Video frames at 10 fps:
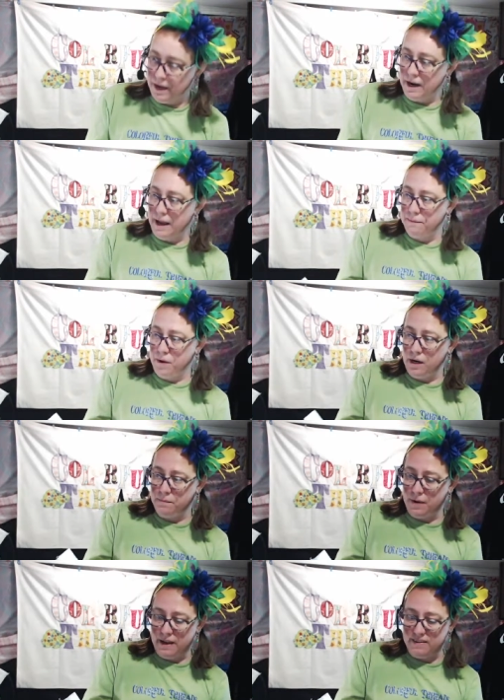and I bought it
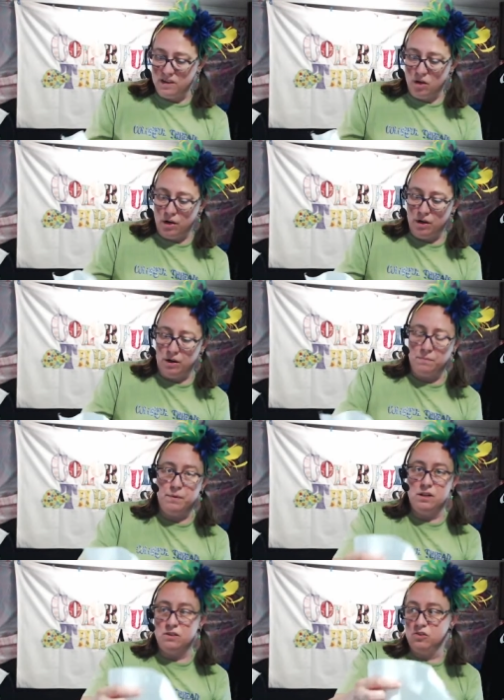by the yard,
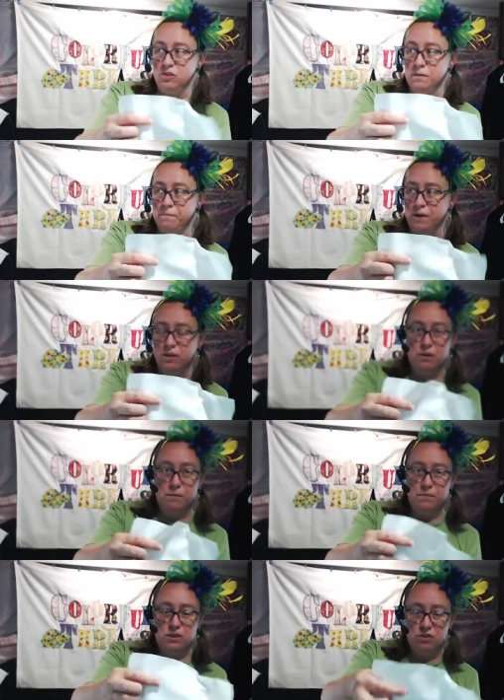but it's just a
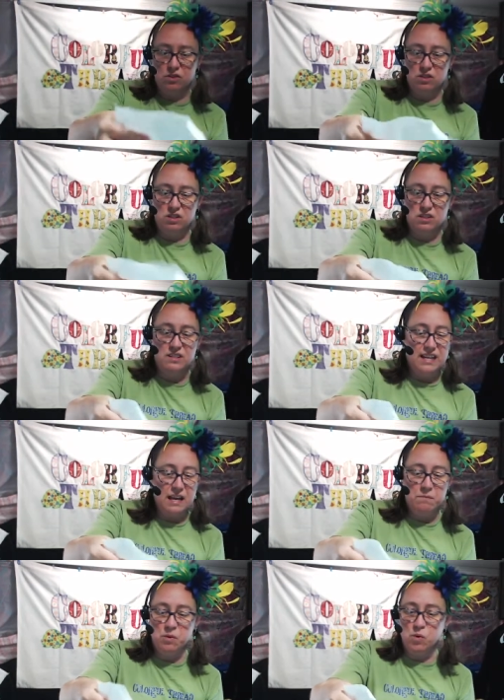buckram. It's just a
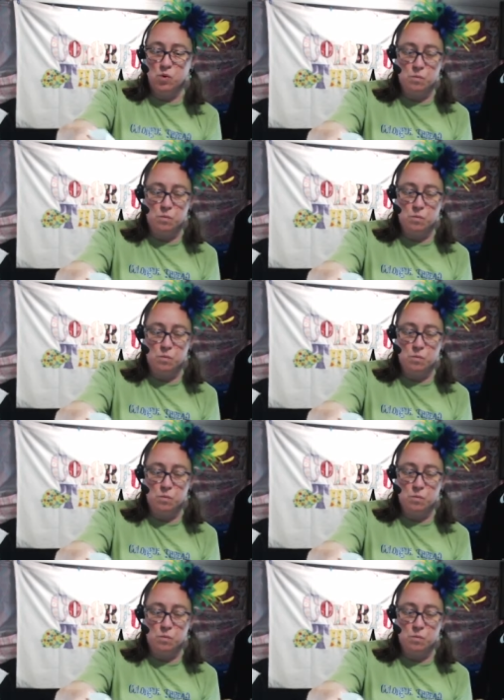stable